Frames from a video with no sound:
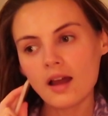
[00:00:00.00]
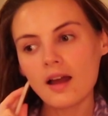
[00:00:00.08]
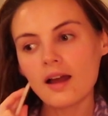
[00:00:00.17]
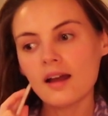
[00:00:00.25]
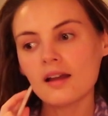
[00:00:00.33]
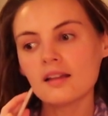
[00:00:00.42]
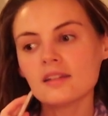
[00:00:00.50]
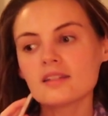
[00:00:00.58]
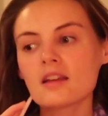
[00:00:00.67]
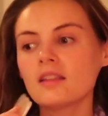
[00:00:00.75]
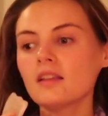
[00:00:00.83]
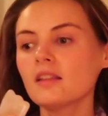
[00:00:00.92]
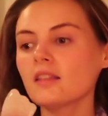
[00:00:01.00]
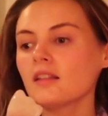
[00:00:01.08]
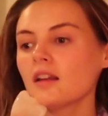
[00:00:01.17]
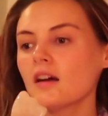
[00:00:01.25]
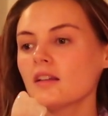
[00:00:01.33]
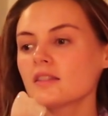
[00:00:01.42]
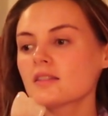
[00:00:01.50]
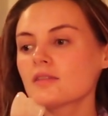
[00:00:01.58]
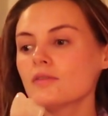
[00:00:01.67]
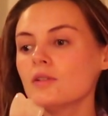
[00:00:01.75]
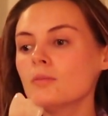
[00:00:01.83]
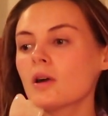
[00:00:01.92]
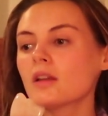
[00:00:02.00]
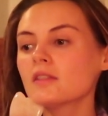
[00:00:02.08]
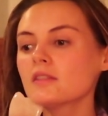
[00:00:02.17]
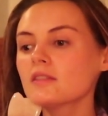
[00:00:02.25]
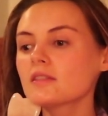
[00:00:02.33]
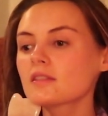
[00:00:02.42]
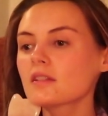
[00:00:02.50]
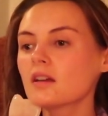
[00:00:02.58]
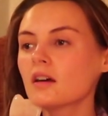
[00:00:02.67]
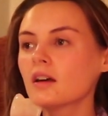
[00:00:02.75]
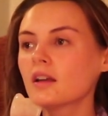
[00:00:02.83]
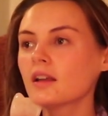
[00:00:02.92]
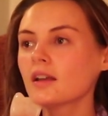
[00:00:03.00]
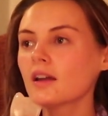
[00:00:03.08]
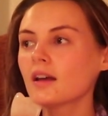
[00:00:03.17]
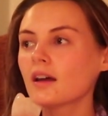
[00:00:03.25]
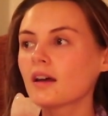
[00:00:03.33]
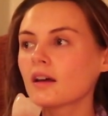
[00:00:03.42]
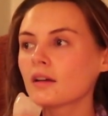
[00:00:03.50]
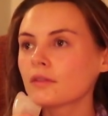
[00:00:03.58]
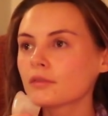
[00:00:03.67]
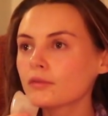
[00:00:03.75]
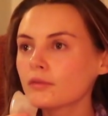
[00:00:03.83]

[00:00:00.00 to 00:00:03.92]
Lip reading: And I think the last few months I have